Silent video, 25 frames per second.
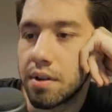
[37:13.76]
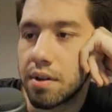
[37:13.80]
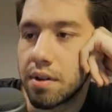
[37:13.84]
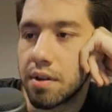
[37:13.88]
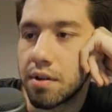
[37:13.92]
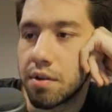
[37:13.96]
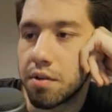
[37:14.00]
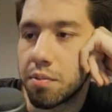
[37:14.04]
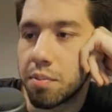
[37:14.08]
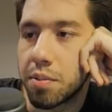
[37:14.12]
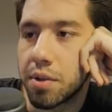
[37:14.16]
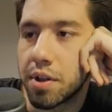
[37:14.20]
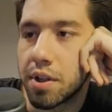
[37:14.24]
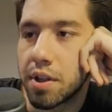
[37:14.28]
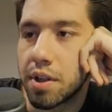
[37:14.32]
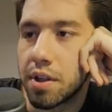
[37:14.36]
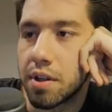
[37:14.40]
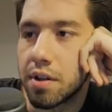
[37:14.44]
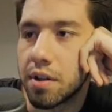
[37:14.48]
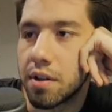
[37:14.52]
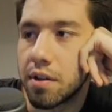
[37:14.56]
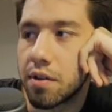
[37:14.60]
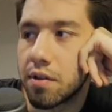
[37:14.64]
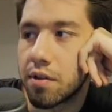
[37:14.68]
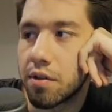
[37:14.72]
Just play
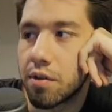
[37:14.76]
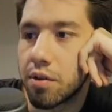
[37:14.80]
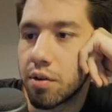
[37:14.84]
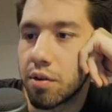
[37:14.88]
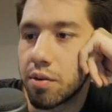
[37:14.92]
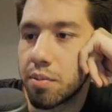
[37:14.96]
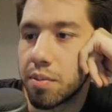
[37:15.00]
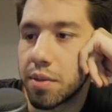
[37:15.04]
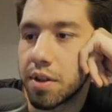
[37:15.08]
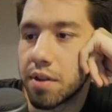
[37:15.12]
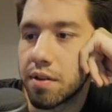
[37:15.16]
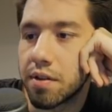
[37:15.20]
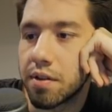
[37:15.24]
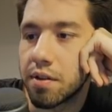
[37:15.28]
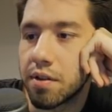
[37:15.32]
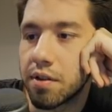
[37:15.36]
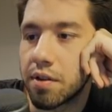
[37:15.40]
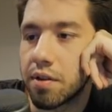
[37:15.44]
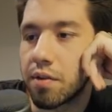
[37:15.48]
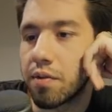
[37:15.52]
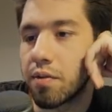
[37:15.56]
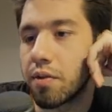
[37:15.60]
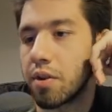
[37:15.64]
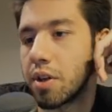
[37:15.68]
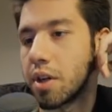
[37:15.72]
these Crow
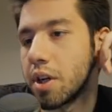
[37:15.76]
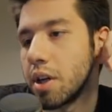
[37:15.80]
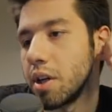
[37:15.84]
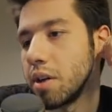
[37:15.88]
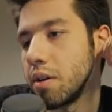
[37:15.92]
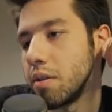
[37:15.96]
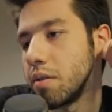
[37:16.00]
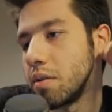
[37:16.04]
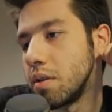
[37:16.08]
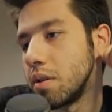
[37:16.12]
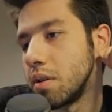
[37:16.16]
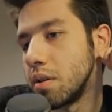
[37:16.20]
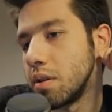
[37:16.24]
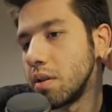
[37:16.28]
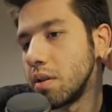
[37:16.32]
Messengers for now.